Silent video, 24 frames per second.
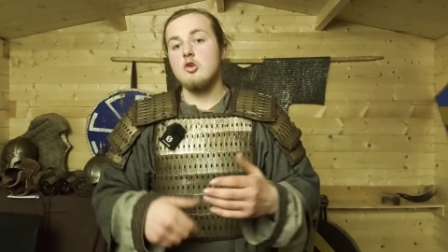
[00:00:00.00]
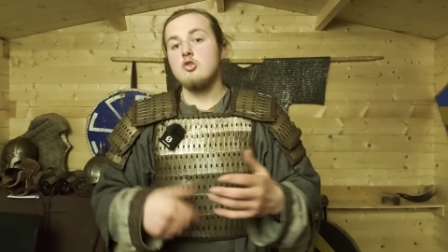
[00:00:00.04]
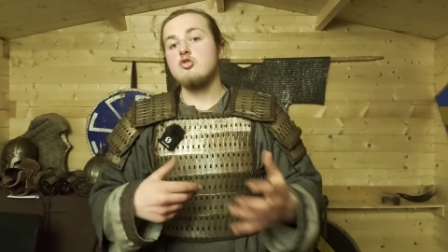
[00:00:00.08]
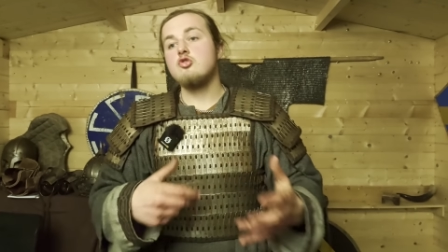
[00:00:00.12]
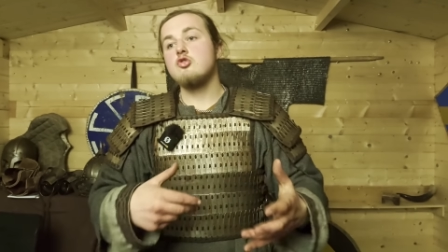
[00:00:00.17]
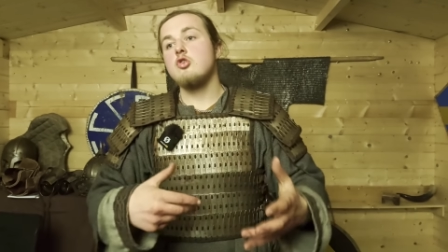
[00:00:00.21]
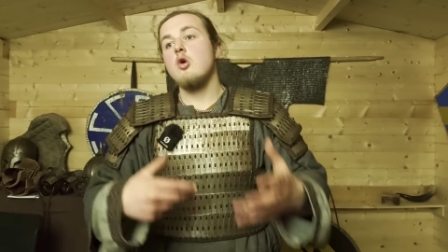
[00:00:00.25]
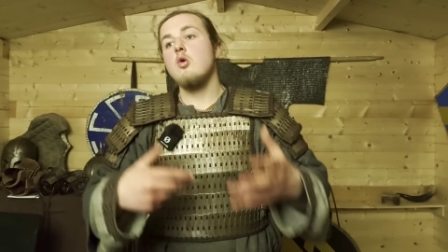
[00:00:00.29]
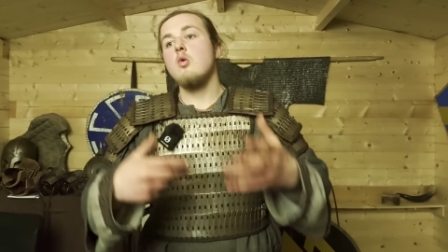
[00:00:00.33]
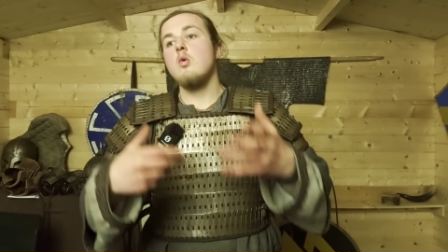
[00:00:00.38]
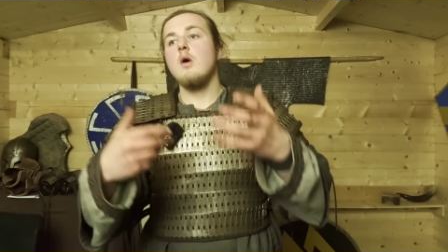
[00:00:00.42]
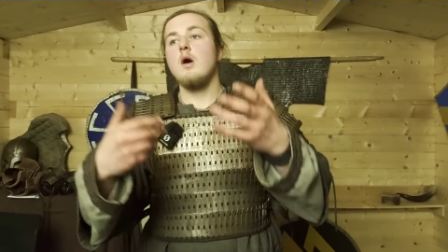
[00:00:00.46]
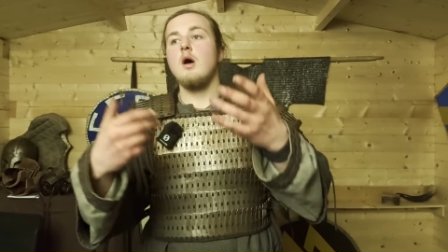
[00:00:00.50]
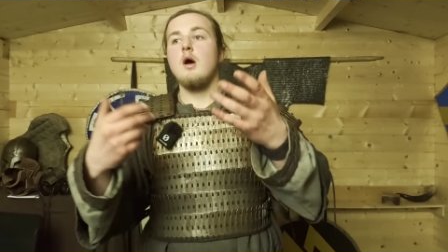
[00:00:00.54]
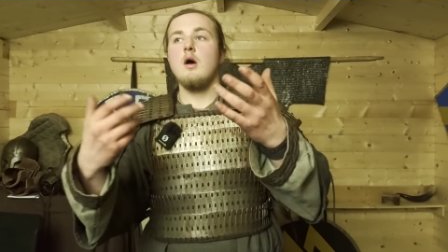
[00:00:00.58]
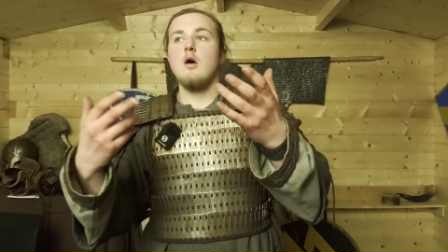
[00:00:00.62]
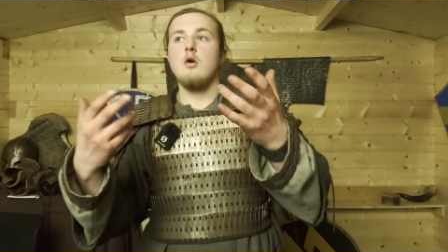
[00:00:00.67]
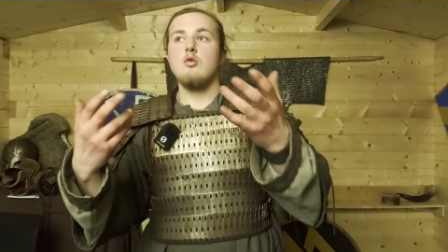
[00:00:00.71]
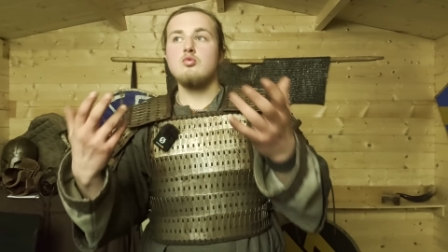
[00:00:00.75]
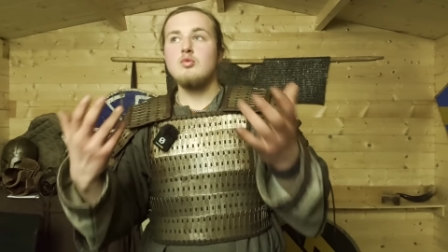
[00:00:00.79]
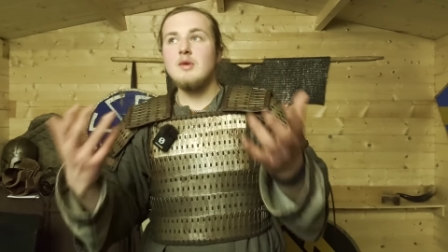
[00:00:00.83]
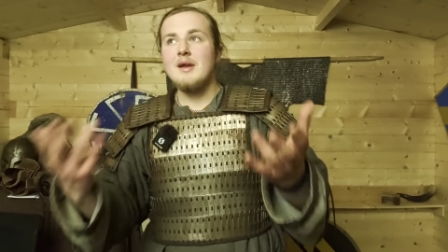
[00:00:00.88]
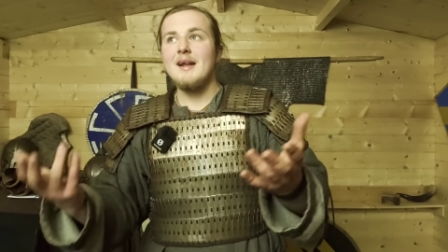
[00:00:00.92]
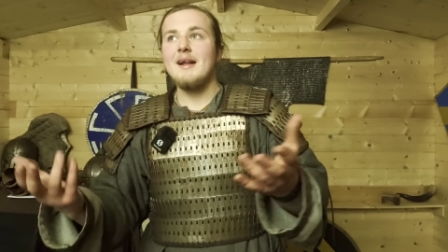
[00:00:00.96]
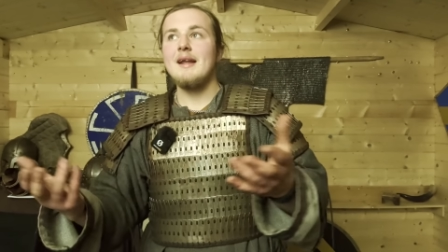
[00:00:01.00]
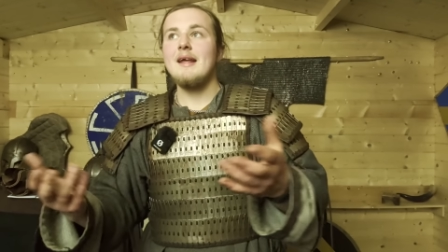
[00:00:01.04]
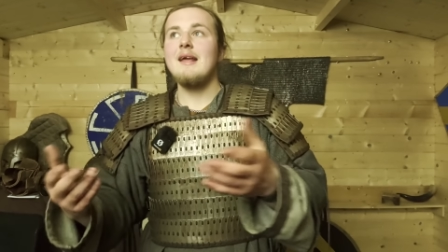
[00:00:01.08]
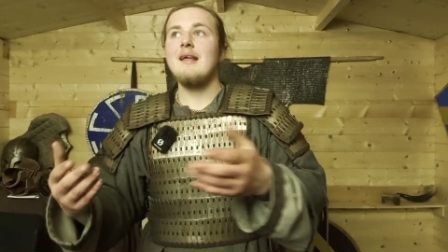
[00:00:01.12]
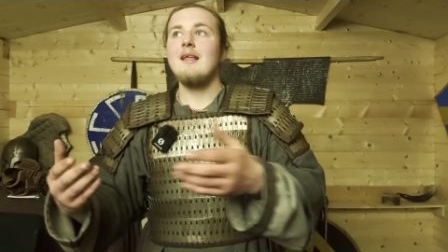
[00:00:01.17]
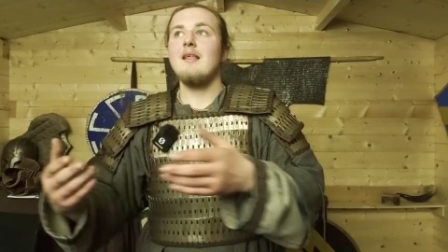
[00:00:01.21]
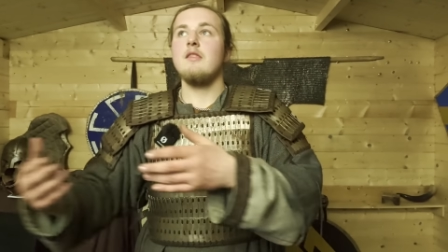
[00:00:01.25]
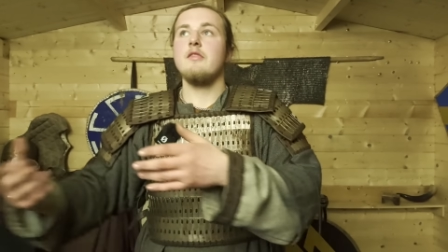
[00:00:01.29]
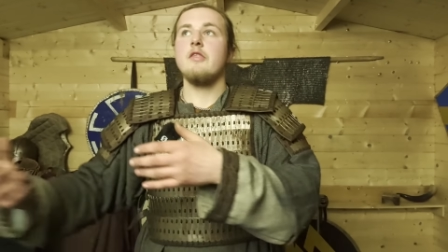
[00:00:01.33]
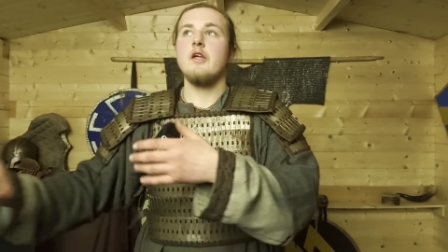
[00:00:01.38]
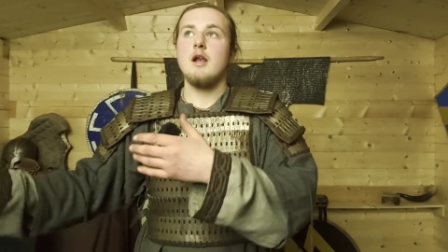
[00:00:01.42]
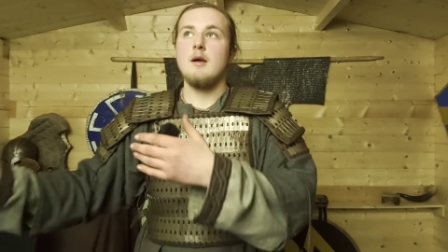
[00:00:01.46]
So
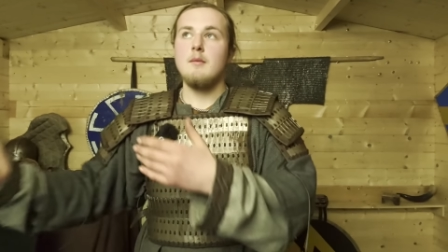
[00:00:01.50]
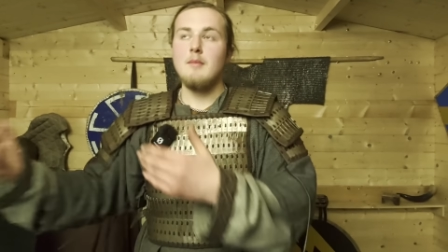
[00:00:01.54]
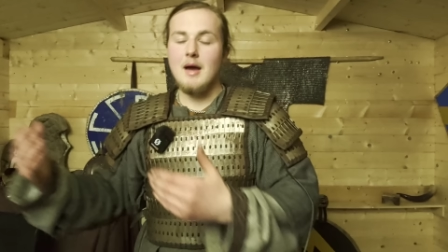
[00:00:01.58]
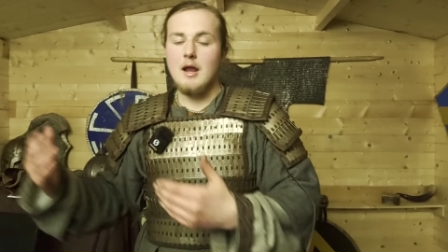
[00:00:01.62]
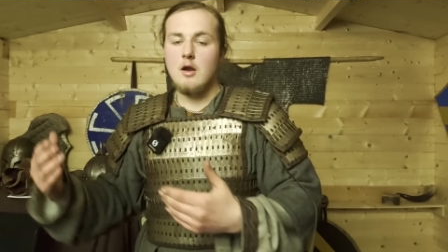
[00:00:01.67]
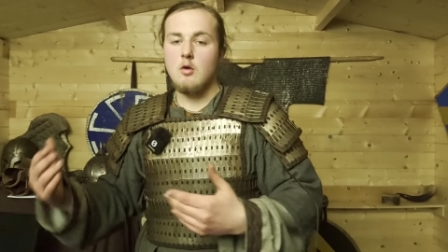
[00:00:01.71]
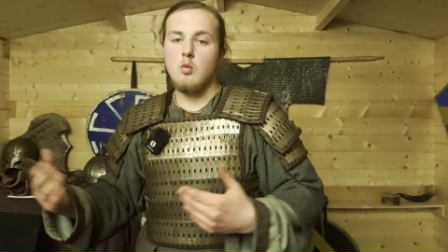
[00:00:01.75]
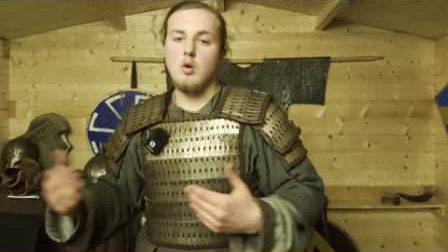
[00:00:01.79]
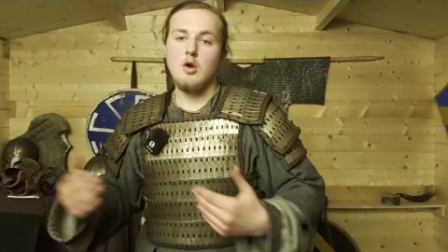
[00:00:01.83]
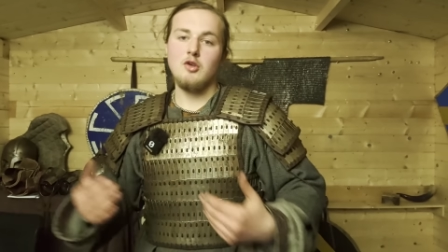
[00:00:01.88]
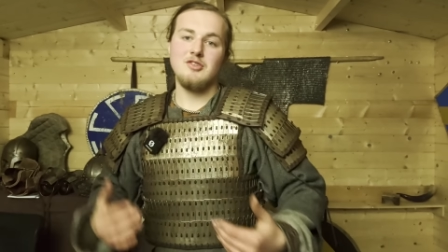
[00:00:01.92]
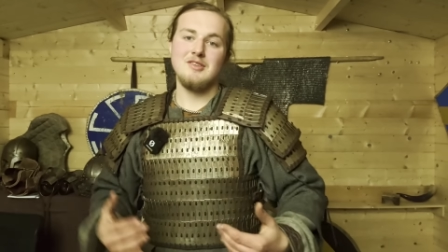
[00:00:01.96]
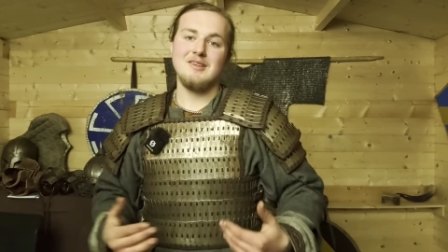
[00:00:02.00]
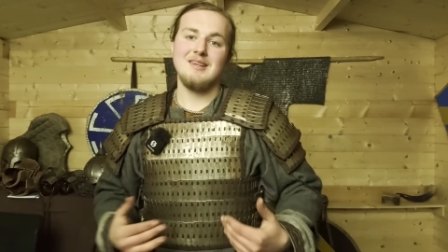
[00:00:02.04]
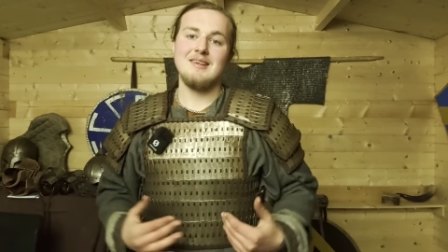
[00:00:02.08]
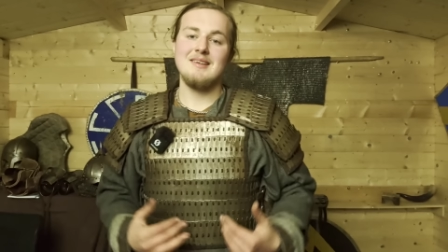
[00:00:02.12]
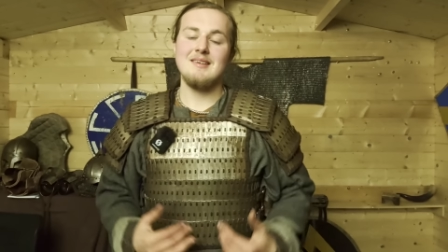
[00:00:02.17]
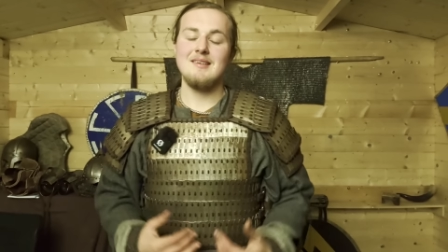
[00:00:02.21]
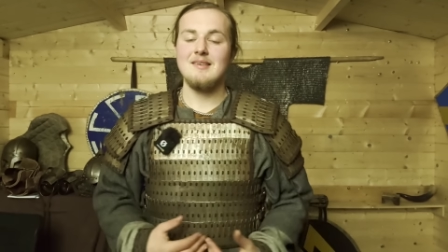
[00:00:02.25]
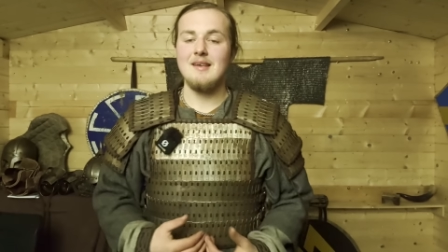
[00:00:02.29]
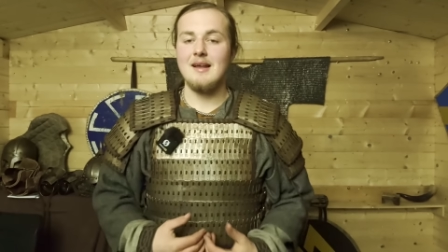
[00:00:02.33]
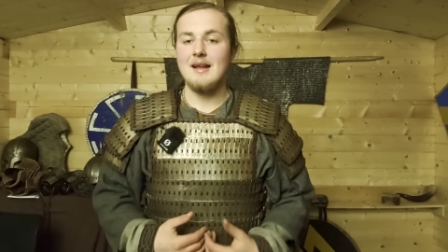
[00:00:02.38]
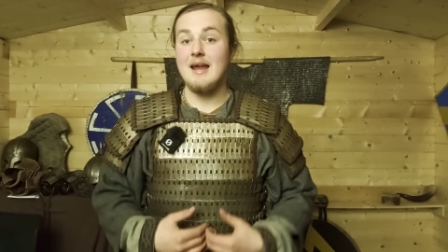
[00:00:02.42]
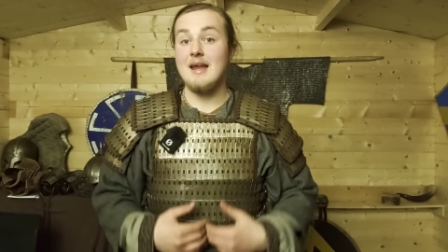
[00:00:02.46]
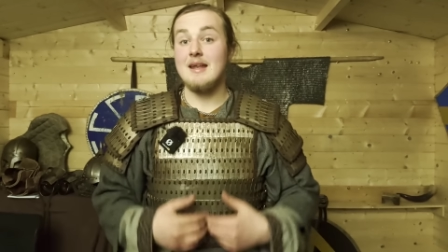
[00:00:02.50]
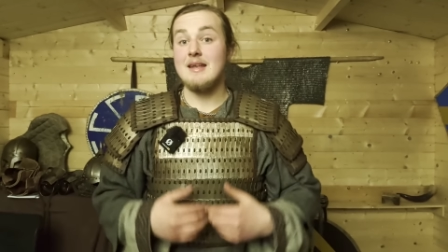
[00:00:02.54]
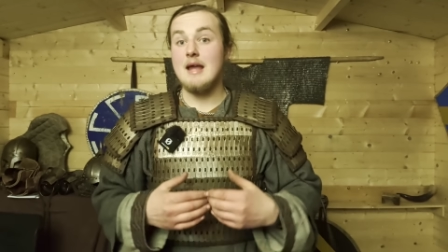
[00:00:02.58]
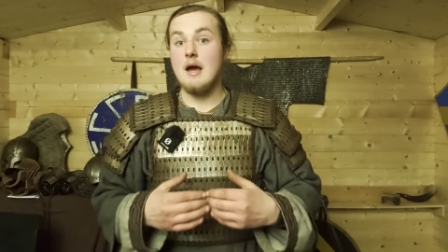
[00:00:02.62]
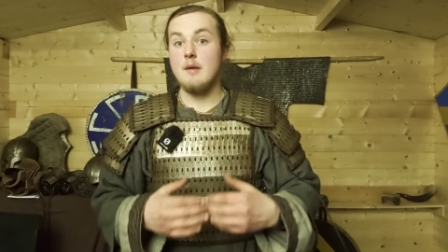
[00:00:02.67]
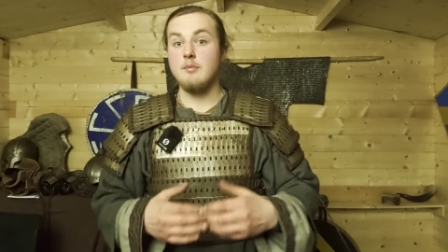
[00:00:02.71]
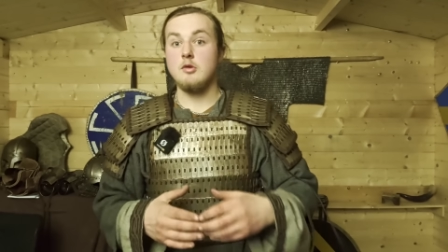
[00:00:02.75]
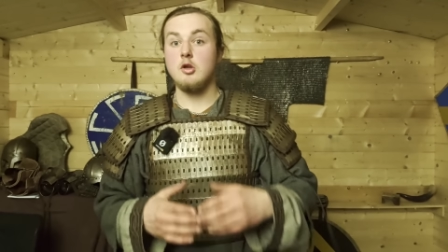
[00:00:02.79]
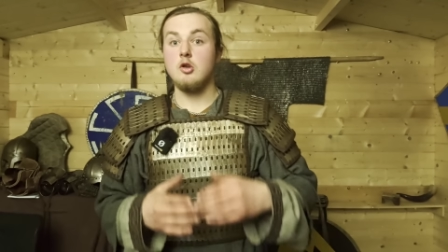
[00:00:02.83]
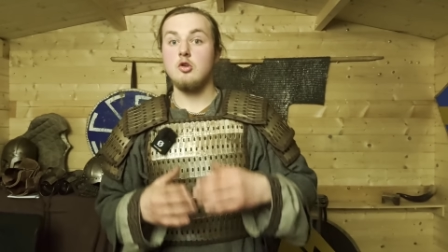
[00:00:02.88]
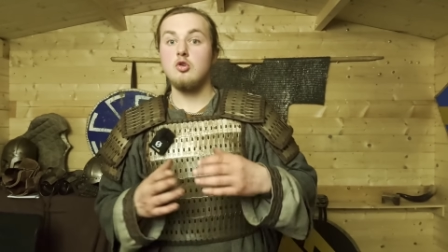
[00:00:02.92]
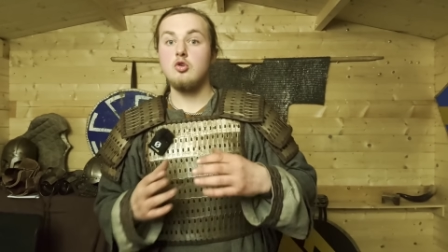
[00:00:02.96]
really, the Lamellar wasn't necessarily
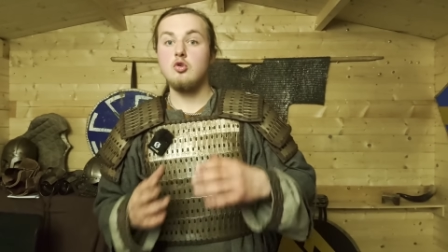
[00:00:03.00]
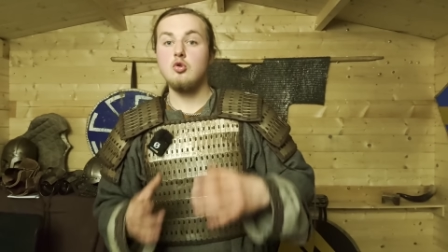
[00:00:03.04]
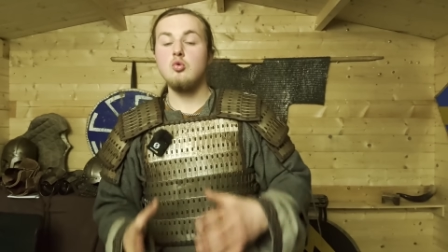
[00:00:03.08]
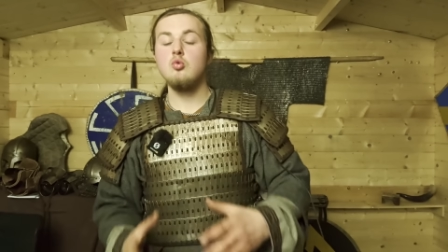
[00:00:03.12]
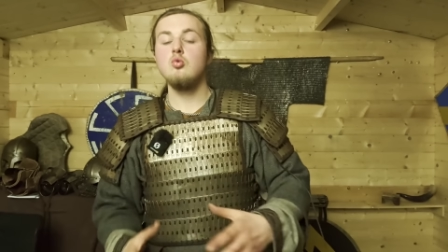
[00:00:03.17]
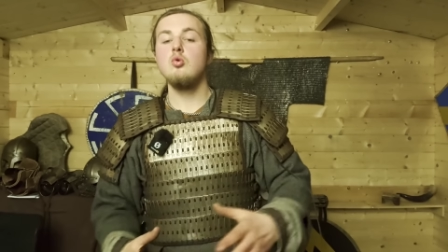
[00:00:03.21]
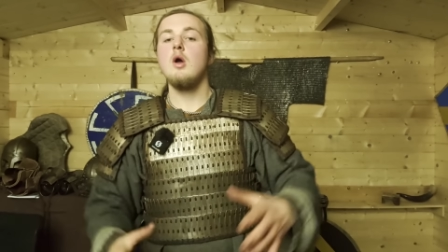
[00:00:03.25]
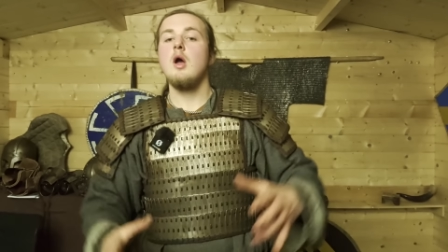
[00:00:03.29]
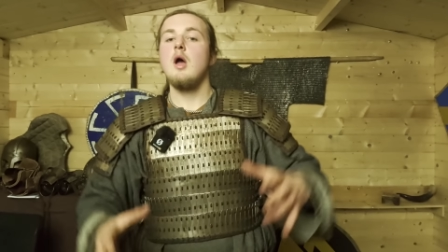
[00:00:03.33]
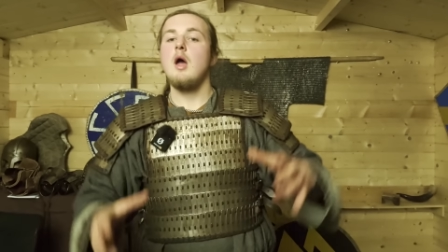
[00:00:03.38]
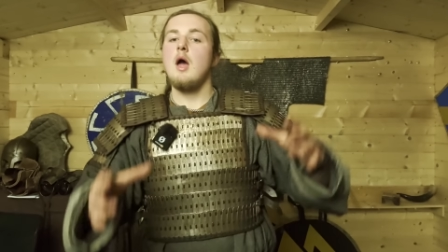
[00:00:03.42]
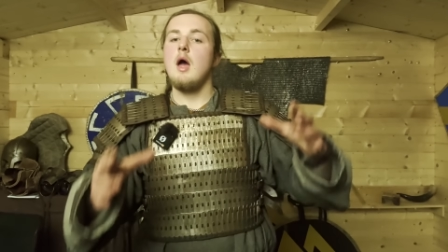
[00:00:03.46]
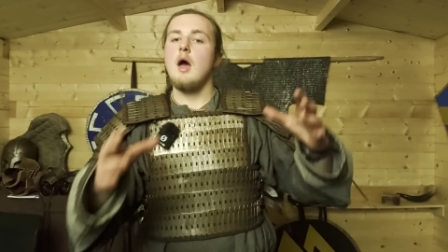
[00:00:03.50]
adapted to